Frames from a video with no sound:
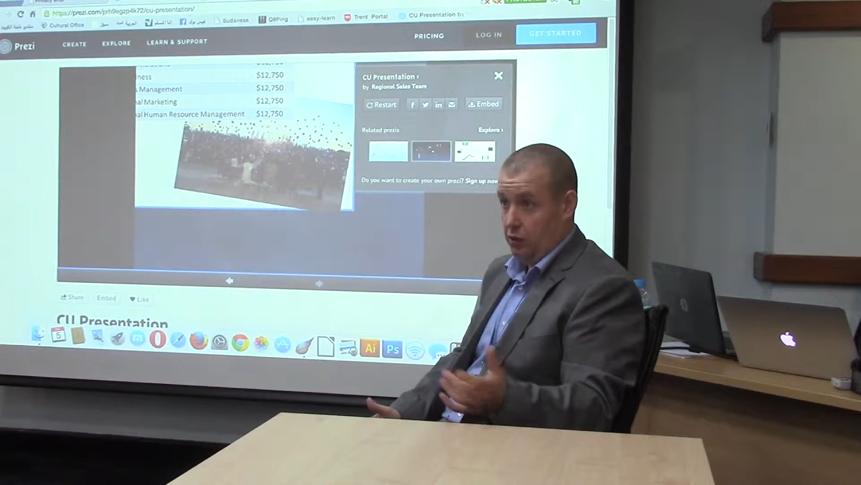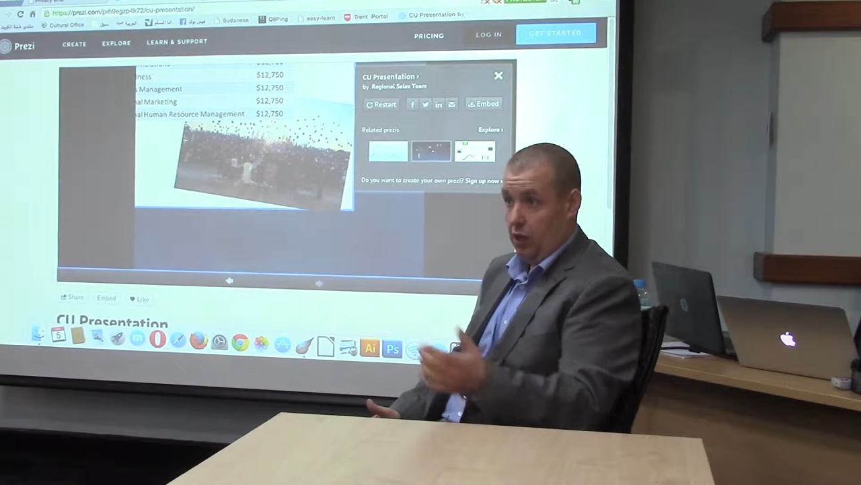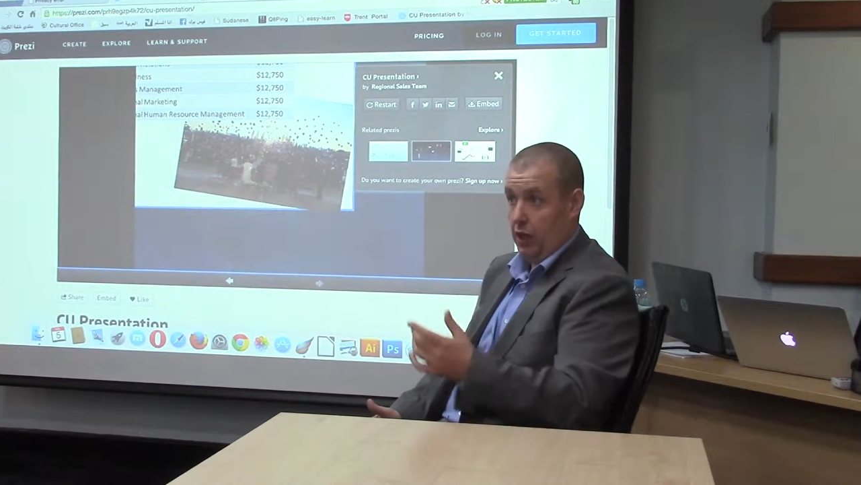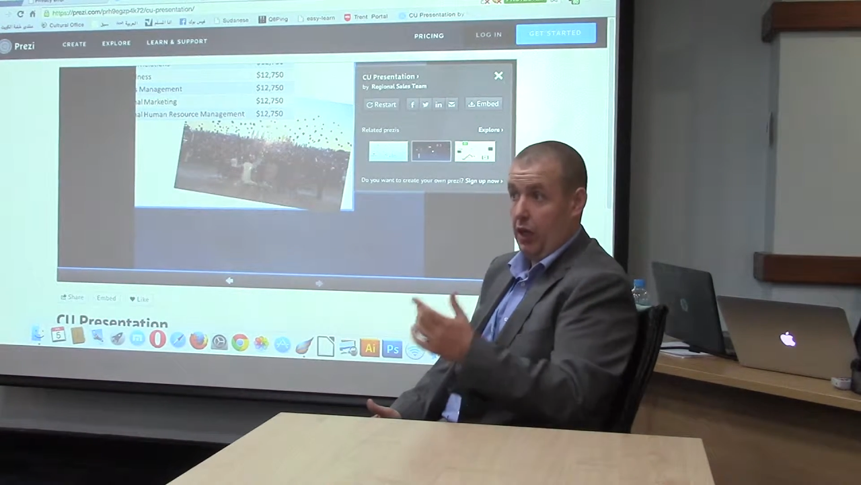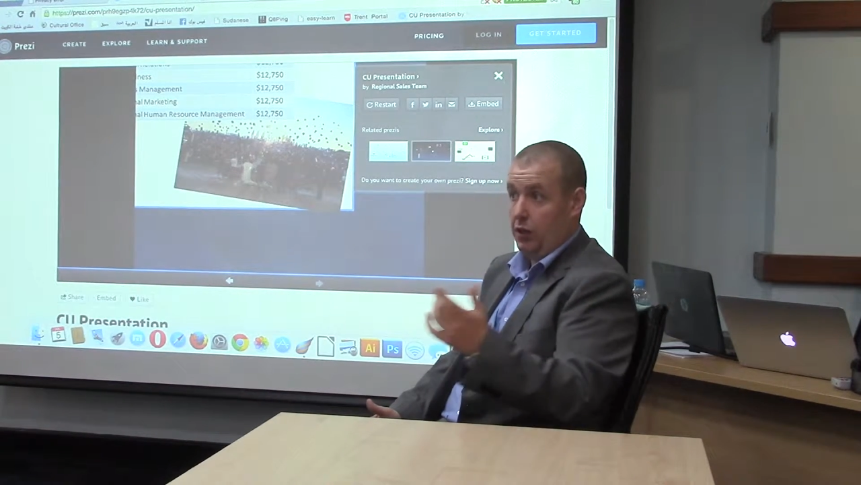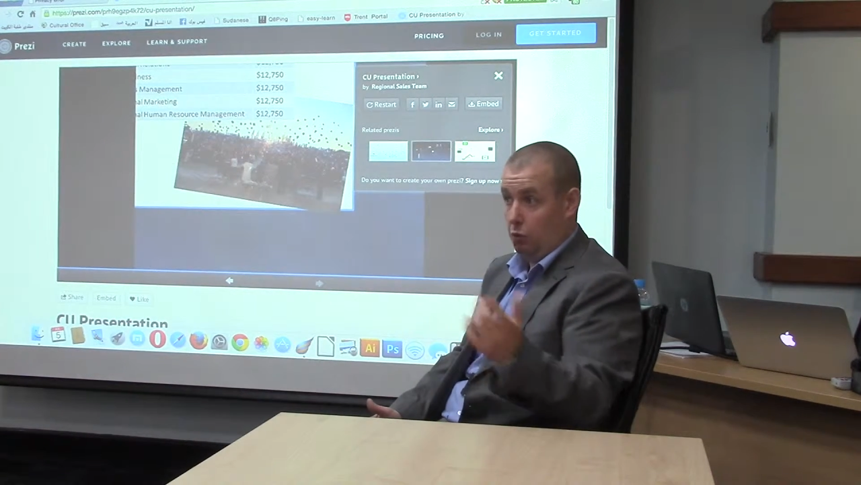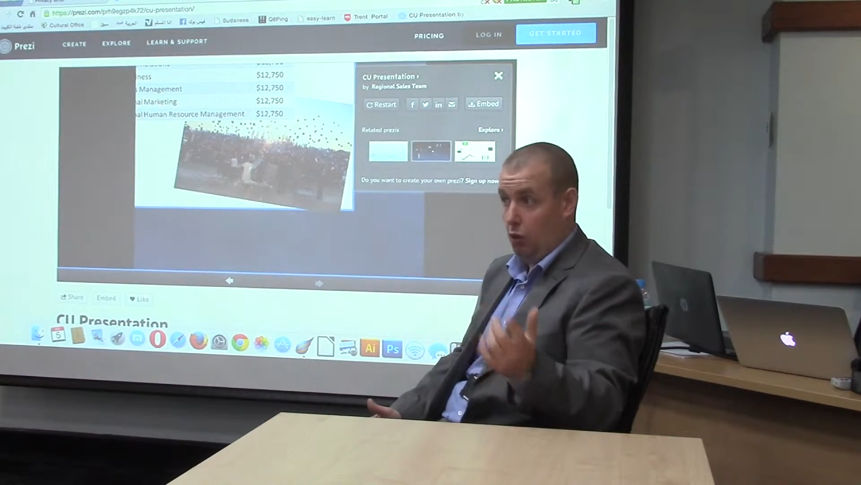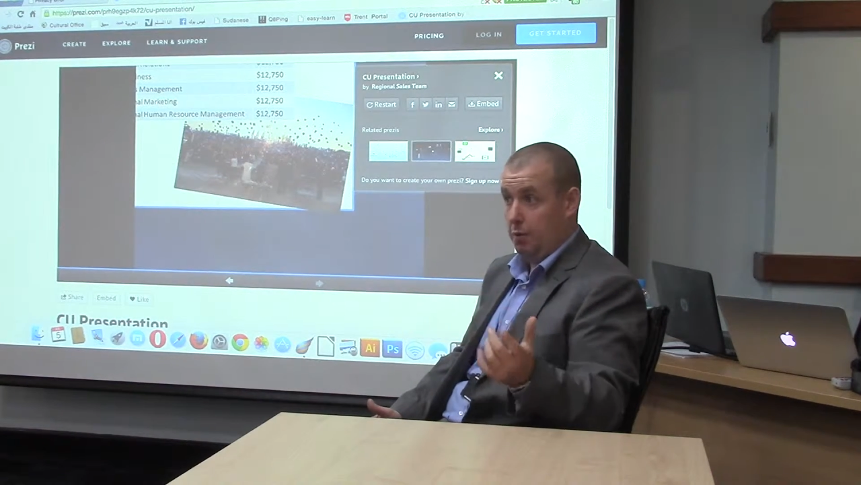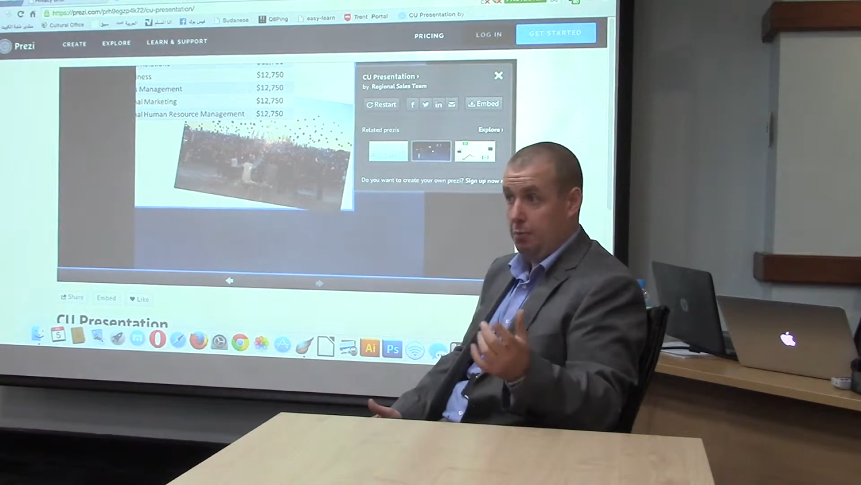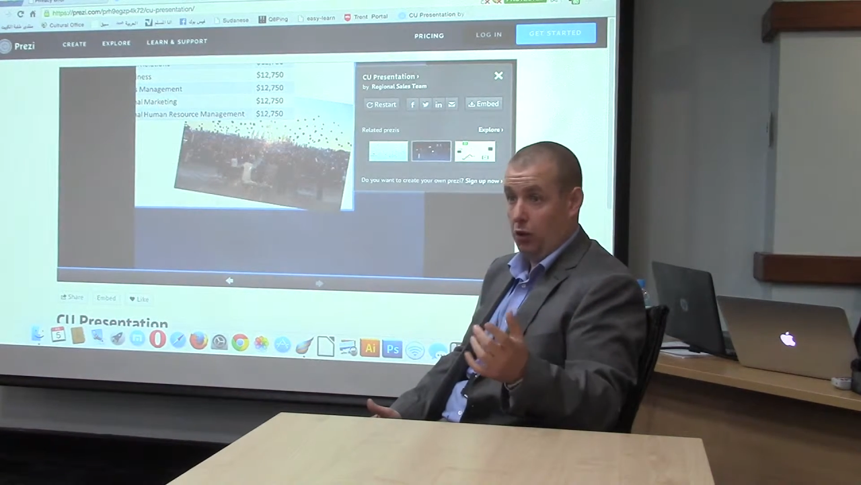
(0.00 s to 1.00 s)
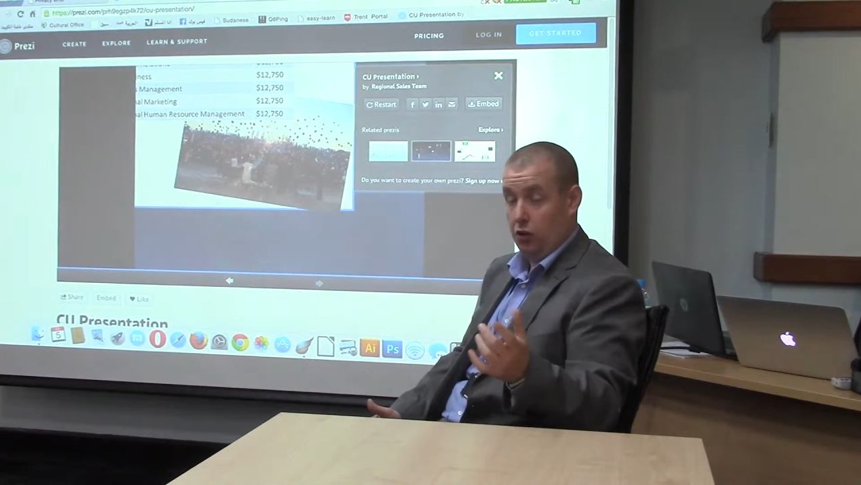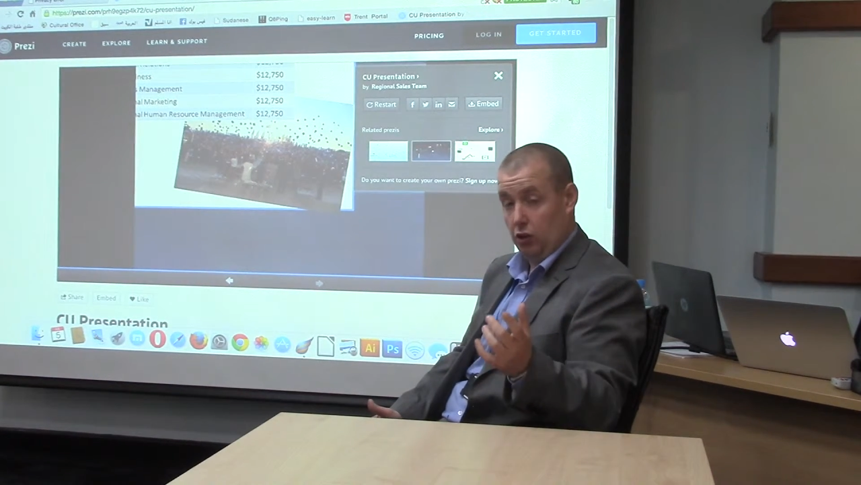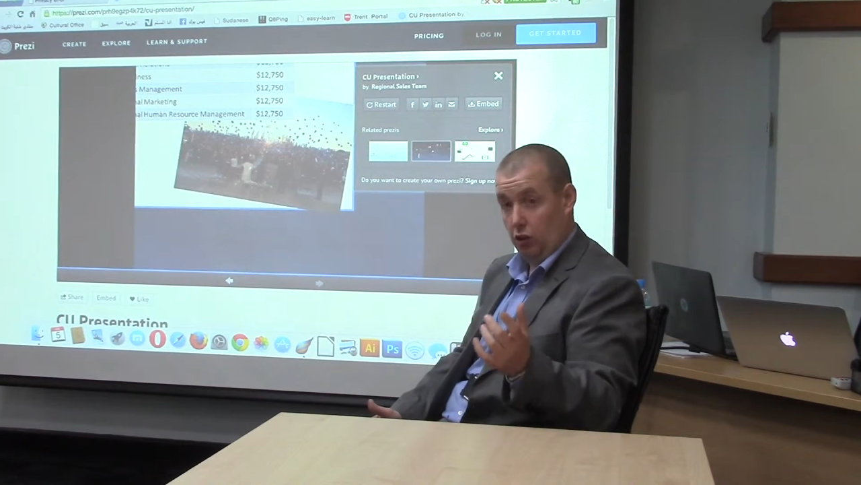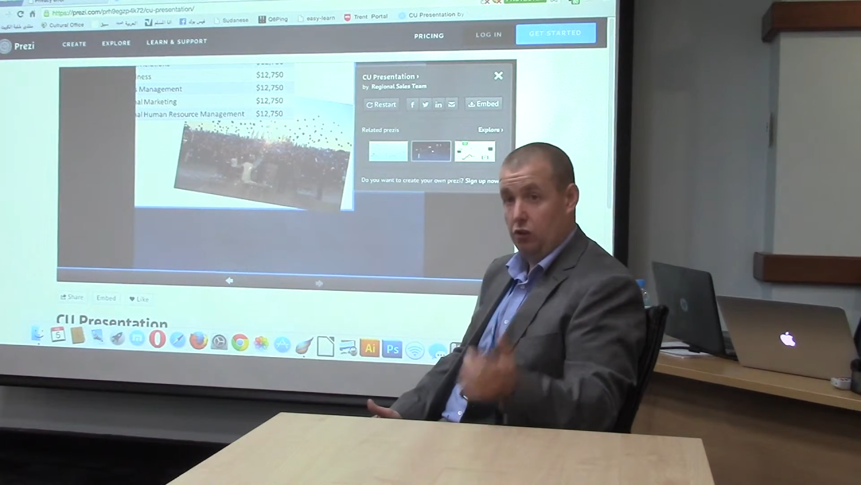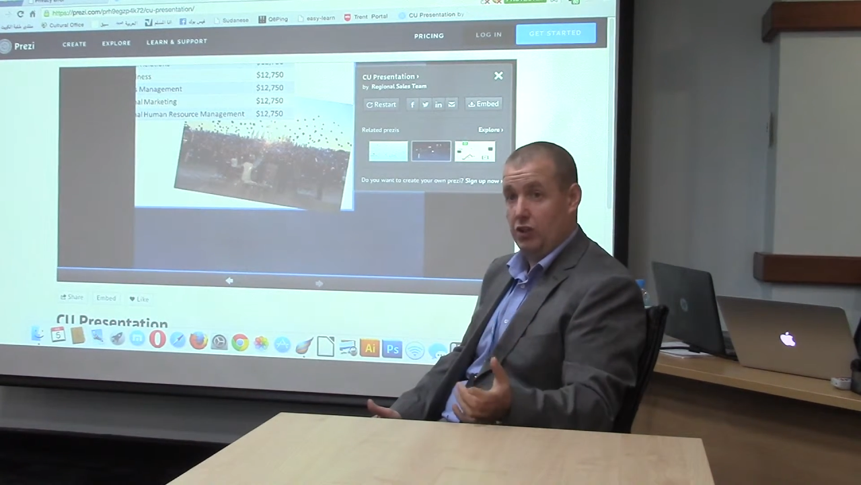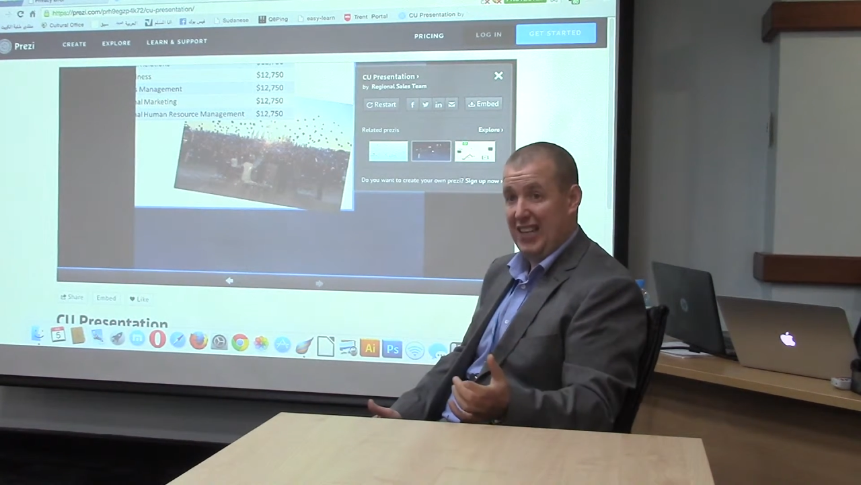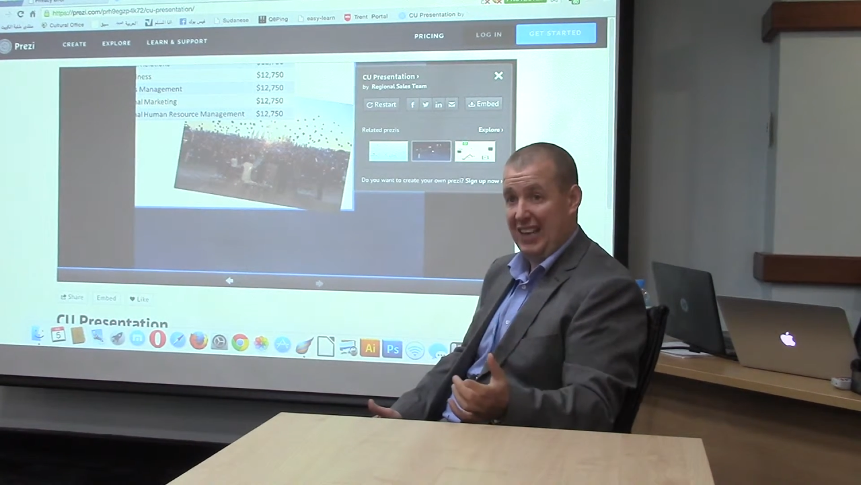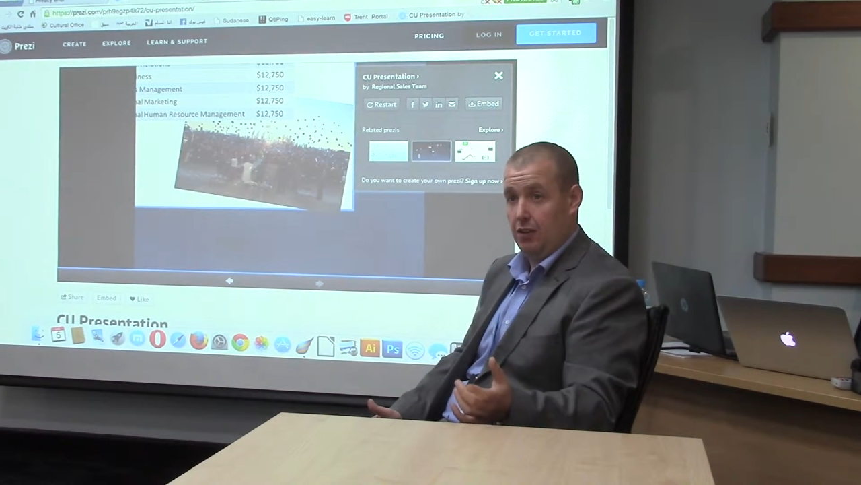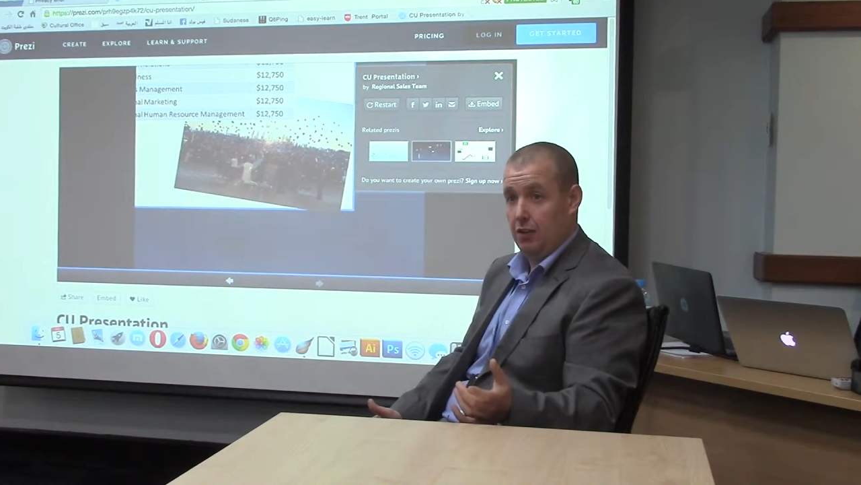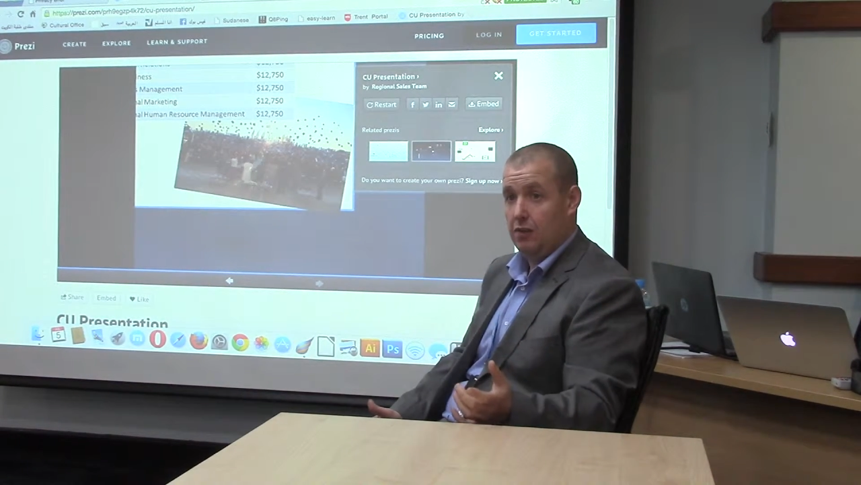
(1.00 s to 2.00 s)
and you will be monitored on your
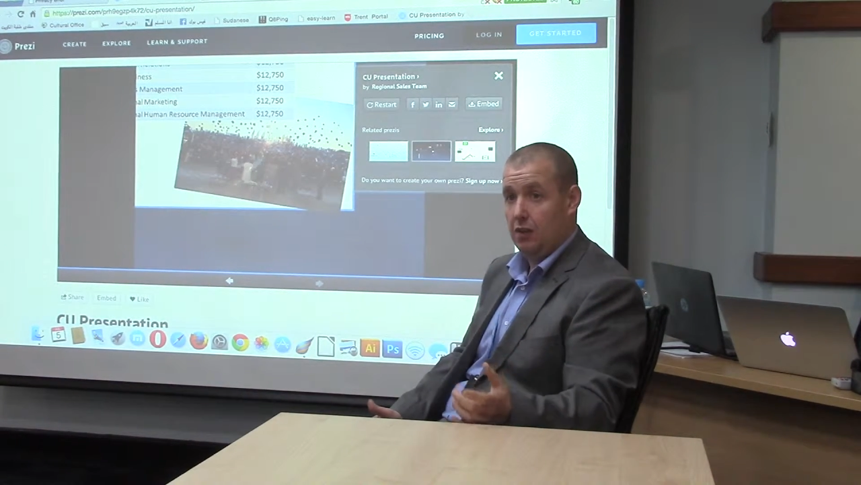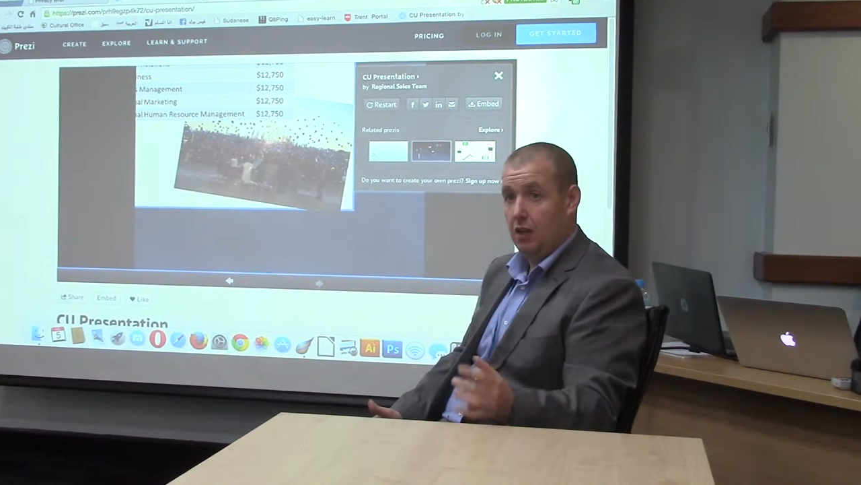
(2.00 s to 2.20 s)
attendance.